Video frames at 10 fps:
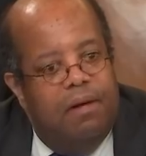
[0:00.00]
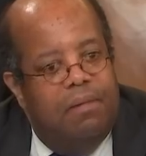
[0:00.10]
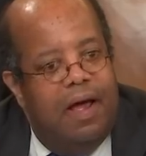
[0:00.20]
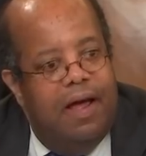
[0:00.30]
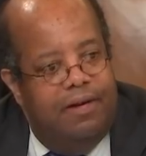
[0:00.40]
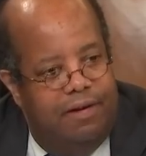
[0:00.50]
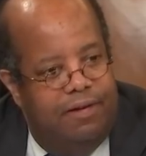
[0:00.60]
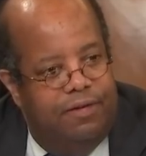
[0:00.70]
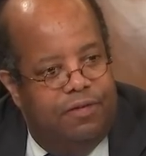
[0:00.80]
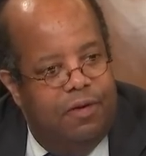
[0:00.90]
bottom line
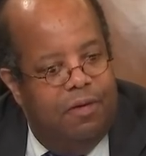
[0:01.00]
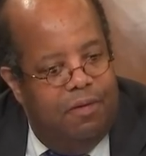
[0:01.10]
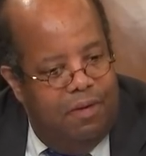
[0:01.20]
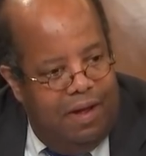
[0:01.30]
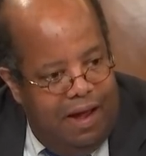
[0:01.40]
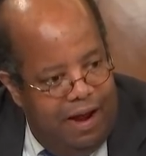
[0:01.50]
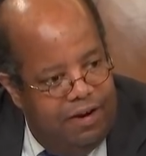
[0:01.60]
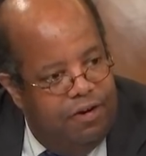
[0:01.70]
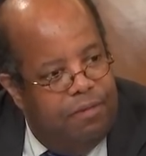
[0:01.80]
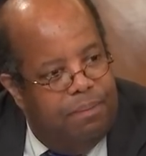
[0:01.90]
is
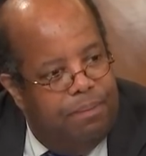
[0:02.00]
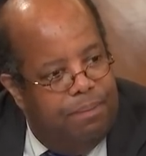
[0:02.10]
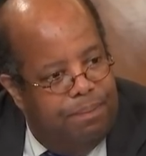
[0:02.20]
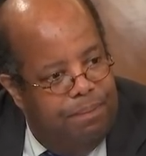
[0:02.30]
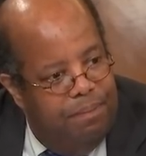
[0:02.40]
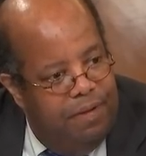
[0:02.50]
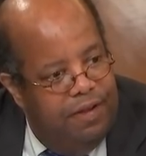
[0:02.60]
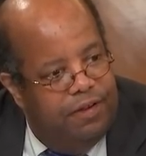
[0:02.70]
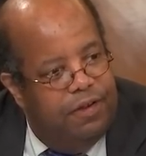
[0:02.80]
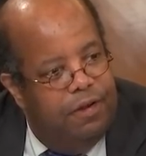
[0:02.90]
higher
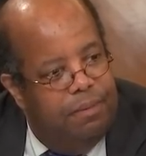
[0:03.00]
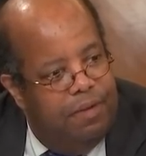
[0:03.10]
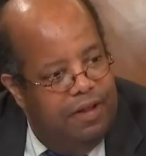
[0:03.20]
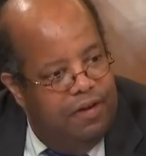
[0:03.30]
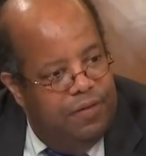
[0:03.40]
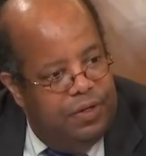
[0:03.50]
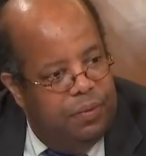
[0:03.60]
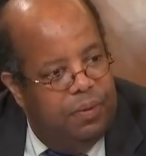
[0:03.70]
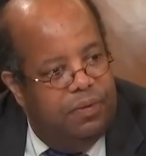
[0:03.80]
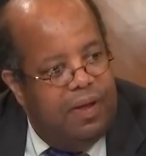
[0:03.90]
income
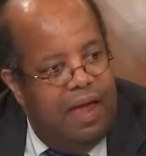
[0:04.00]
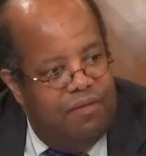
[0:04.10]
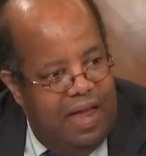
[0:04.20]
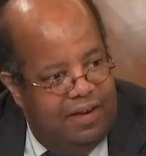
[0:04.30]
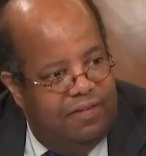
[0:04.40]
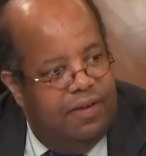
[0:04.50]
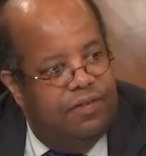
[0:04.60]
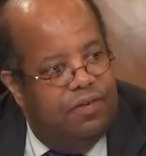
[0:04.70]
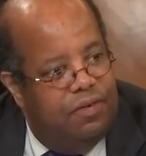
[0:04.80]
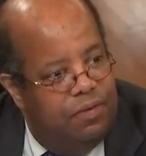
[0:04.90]
individuals have
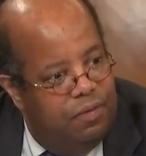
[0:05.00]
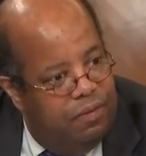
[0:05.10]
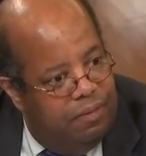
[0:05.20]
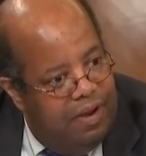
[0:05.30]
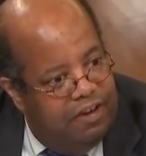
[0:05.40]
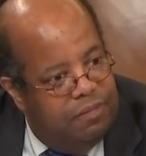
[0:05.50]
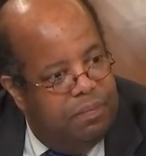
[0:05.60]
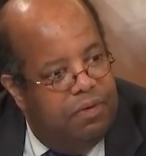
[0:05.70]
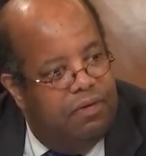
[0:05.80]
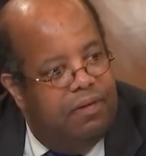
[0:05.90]
access to
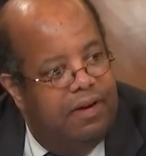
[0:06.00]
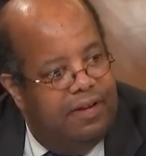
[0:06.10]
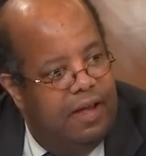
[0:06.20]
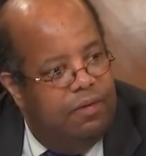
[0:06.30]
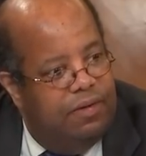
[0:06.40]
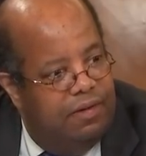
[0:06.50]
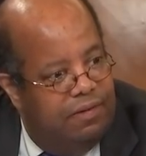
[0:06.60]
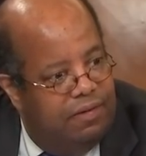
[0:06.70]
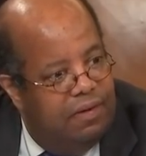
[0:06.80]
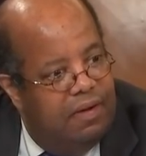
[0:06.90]
expert
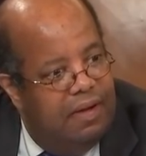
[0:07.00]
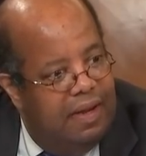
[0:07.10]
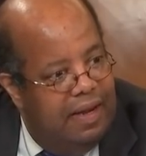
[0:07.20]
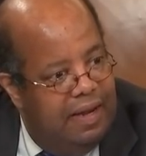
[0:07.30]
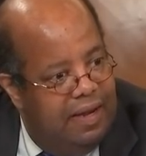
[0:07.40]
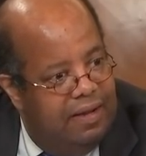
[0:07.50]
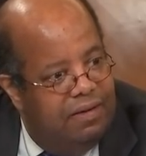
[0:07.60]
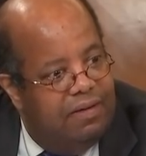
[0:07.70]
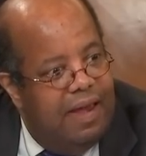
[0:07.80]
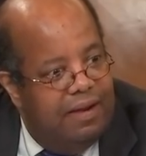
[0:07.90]
accountants
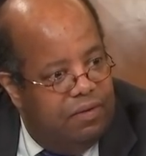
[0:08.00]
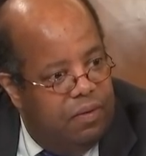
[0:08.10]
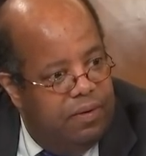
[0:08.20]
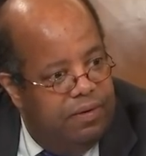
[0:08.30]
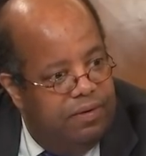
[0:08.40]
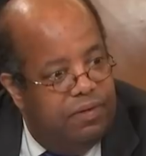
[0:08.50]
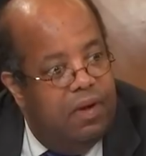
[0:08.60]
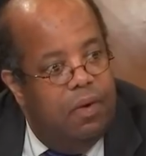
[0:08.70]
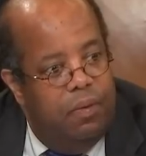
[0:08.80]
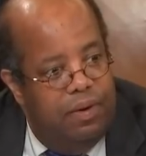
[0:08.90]
and tax
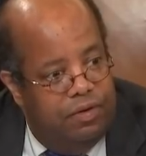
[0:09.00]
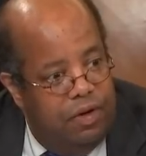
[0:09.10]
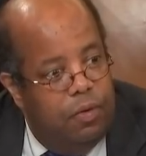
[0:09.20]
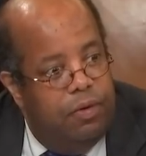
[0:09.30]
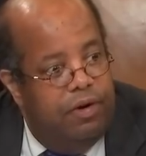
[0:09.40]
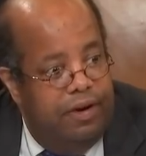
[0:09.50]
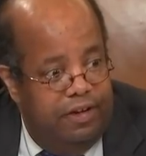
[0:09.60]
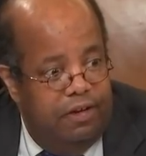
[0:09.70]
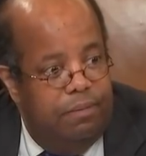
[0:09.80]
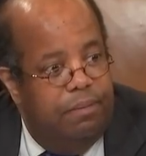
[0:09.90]
lawyers, whereas lower
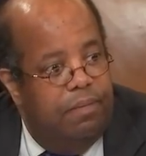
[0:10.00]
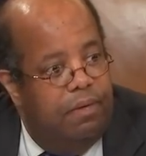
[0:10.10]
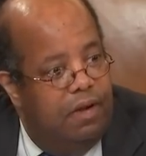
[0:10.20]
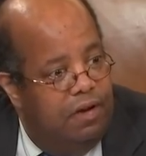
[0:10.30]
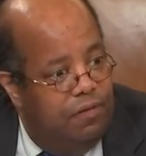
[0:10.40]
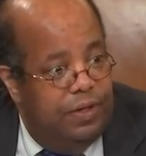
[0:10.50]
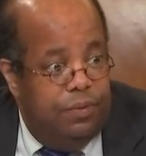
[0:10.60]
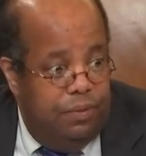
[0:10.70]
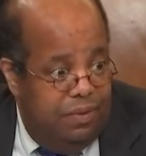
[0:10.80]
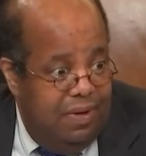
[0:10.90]
income
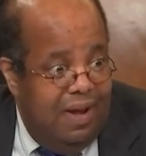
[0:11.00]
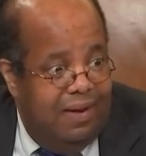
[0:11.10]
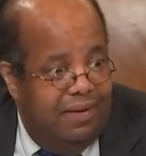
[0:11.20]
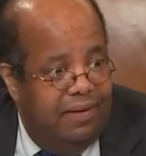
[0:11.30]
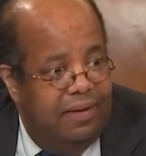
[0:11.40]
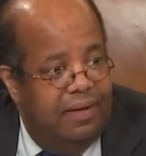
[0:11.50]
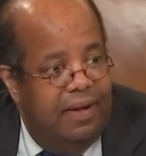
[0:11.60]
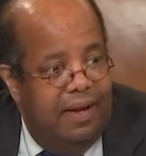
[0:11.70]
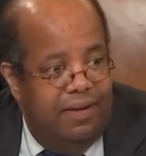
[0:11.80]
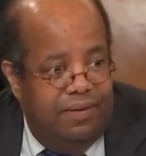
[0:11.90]
individuals do not.
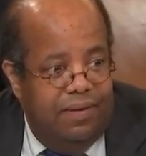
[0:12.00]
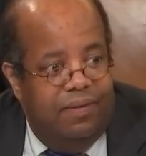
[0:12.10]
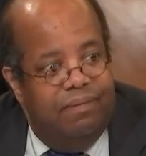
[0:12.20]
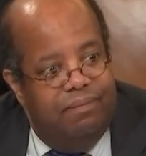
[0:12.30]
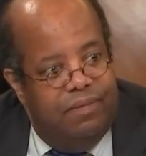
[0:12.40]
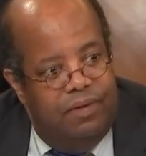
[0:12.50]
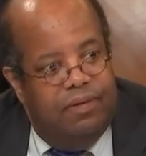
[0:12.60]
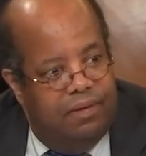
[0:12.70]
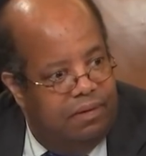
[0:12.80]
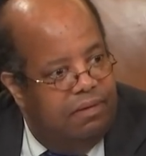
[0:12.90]
And so
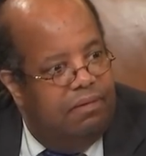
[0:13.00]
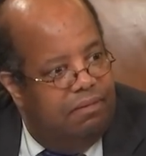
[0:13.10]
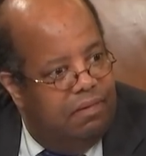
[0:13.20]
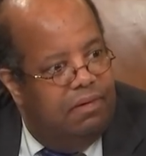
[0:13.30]
you can